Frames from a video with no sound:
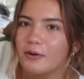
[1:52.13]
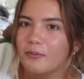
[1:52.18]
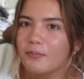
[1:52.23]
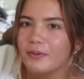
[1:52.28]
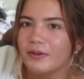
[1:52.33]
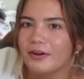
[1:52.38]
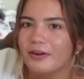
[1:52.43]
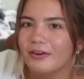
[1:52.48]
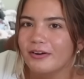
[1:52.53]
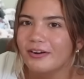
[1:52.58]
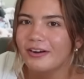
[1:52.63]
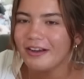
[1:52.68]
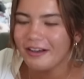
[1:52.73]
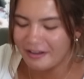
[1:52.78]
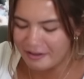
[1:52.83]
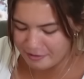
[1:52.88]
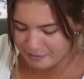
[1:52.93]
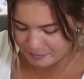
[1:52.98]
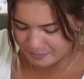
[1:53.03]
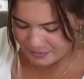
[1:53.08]
open her
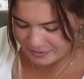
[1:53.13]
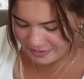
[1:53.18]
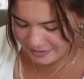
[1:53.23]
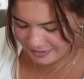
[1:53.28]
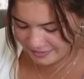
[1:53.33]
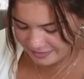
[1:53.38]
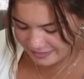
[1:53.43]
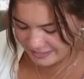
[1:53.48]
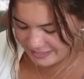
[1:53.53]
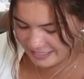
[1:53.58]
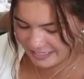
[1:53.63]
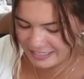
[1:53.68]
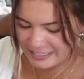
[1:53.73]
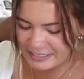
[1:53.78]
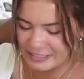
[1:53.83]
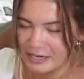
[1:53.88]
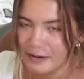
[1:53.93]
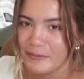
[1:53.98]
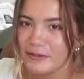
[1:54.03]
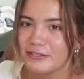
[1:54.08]
up. This thing is
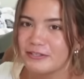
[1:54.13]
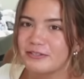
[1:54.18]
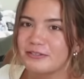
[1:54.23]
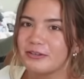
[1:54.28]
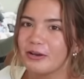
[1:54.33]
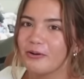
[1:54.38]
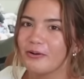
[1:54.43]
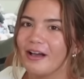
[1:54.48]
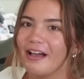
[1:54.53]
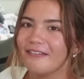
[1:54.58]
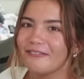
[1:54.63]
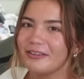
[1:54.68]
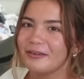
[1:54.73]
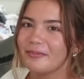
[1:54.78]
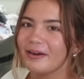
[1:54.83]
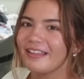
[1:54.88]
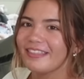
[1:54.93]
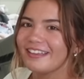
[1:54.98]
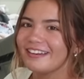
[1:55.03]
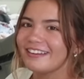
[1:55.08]
gonna be so heavy
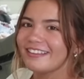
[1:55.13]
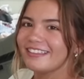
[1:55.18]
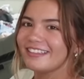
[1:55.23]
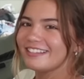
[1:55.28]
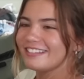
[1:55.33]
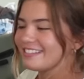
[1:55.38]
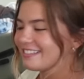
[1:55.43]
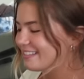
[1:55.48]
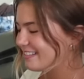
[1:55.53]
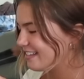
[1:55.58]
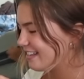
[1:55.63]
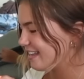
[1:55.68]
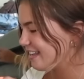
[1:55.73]
by the end of this.